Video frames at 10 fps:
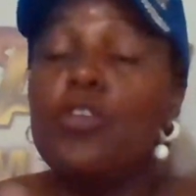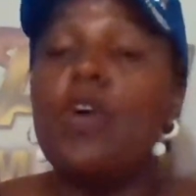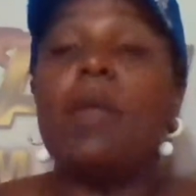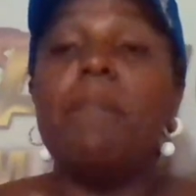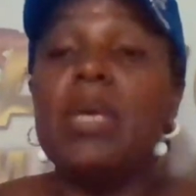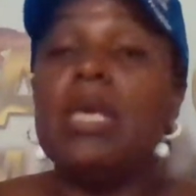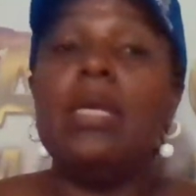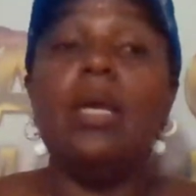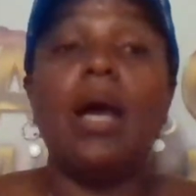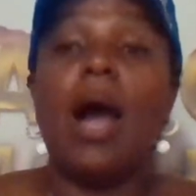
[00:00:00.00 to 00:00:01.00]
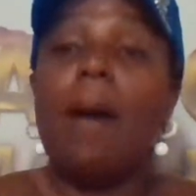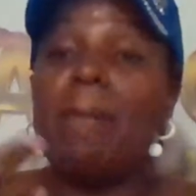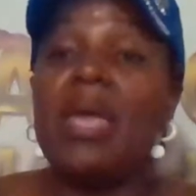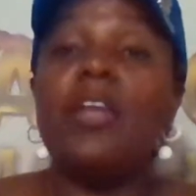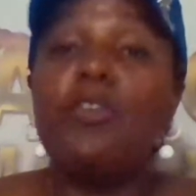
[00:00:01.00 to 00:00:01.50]
and me are
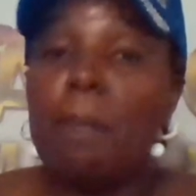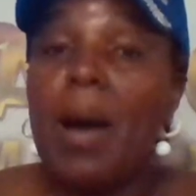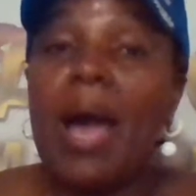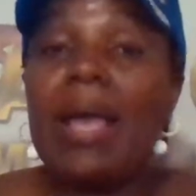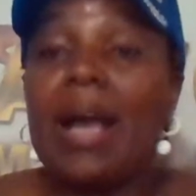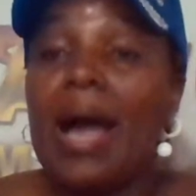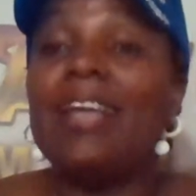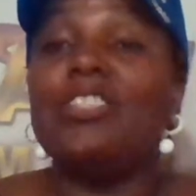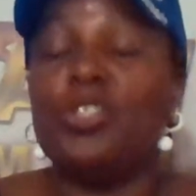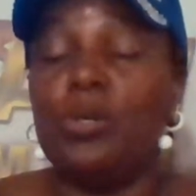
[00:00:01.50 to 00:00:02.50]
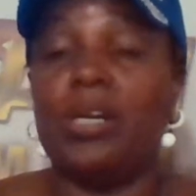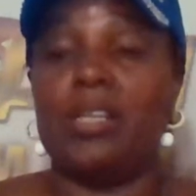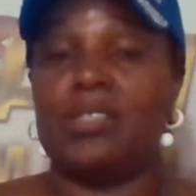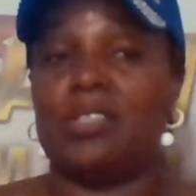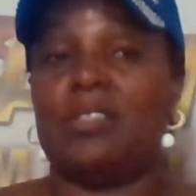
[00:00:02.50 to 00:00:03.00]
made to buy car
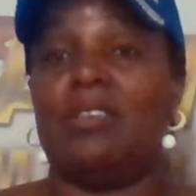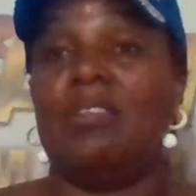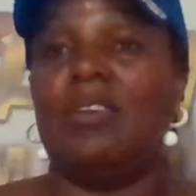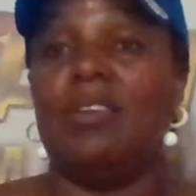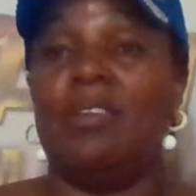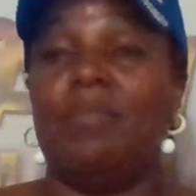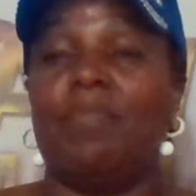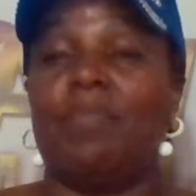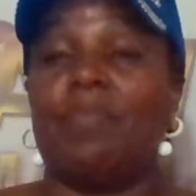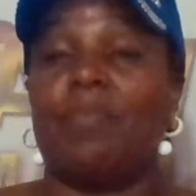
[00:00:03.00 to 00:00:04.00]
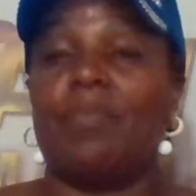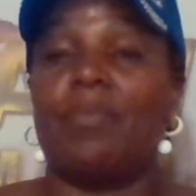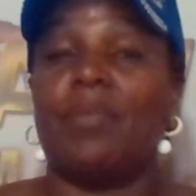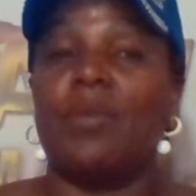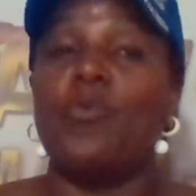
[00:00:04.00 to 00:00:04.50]
insurance.
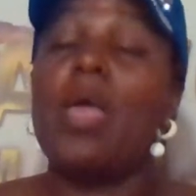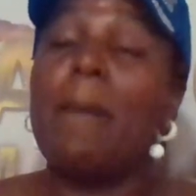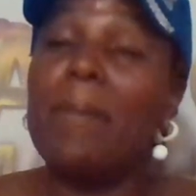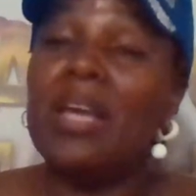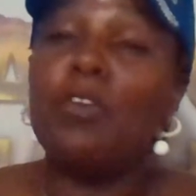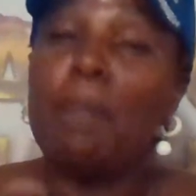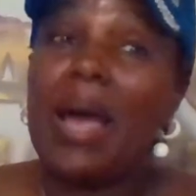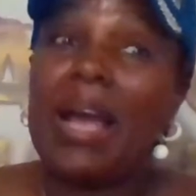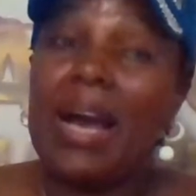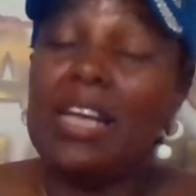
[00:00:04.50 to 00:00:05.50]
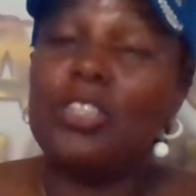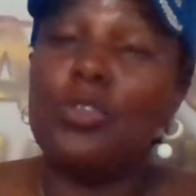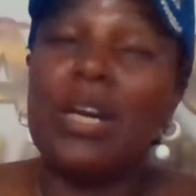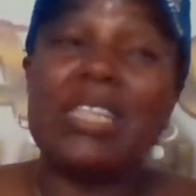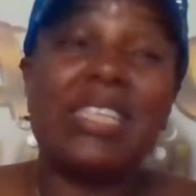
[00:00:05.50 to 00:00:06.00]
We are made to buy car
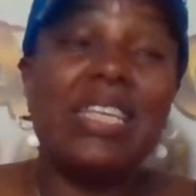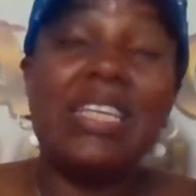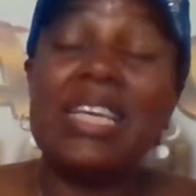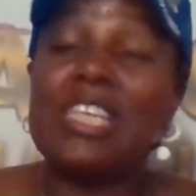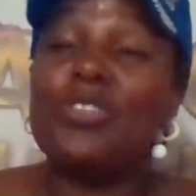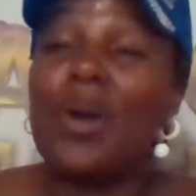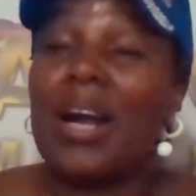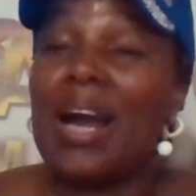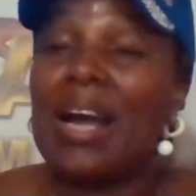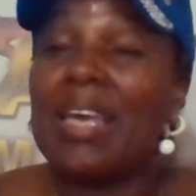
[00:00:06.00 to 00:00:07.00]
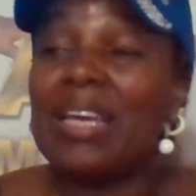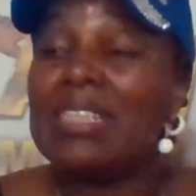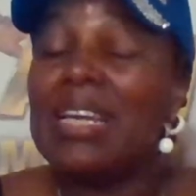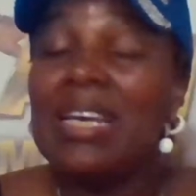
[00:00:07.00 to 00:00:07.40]
insurance in case your car get